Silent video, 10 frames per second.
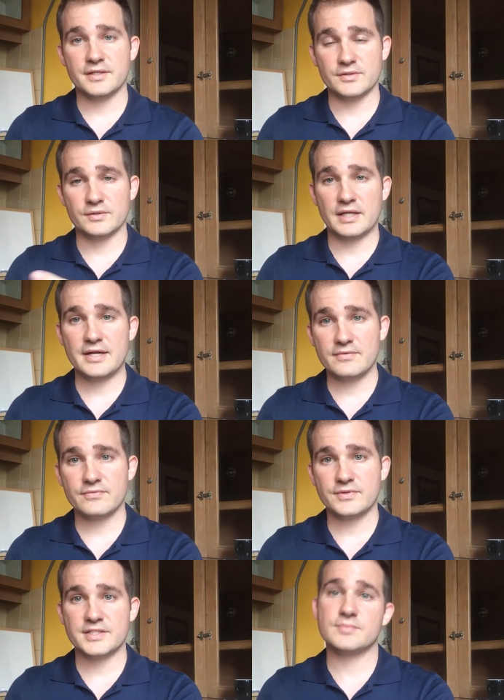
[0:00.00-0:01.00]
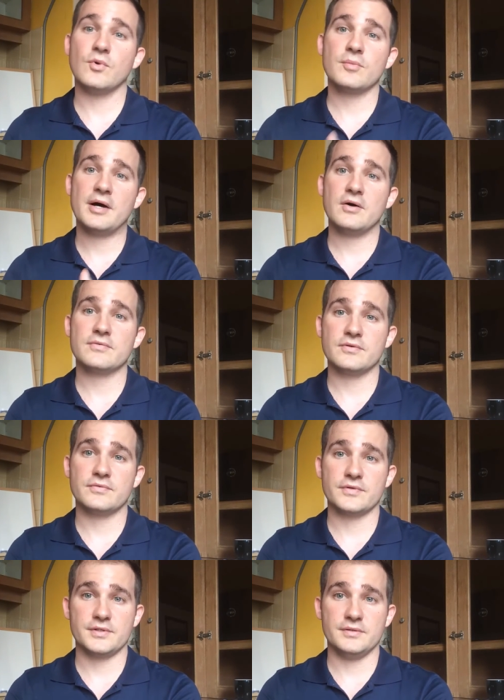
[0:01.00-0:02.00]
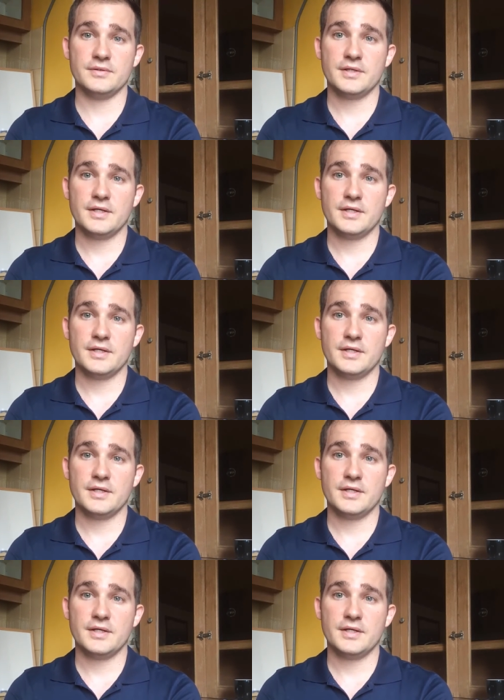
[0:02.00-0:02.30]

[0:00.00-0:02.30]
in your life that's more powerful for you.